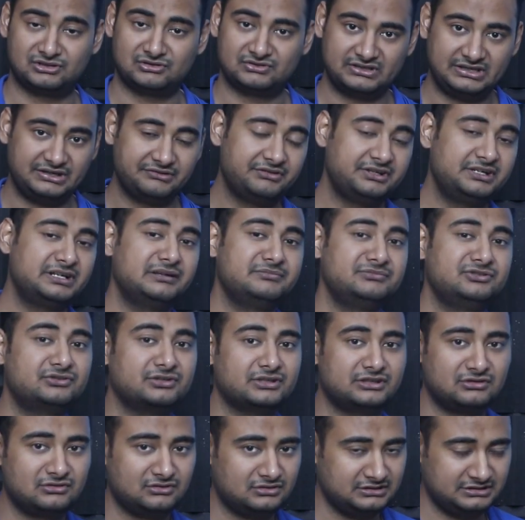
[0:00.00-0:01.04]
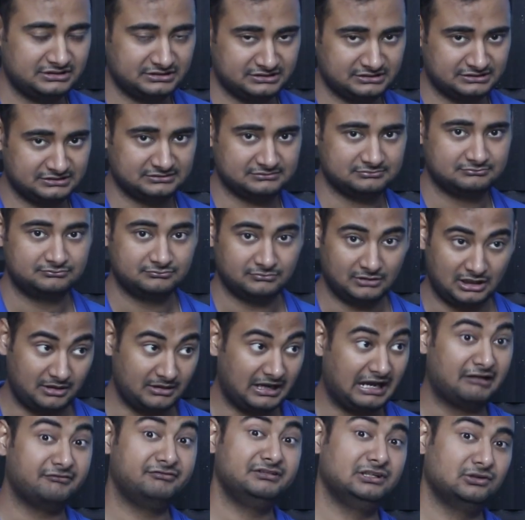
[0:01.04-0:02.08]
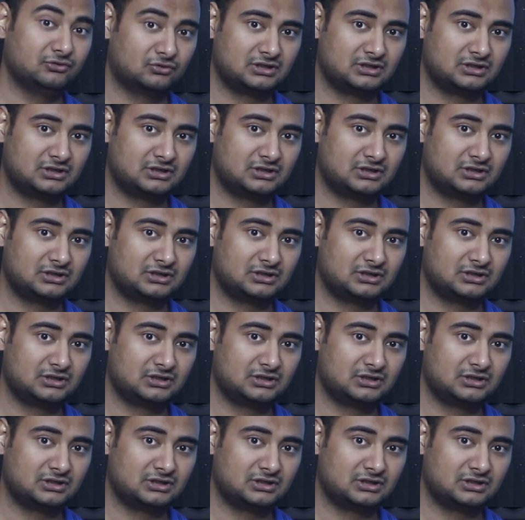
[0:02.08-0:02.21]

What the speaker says: Because every time you turn on a heavy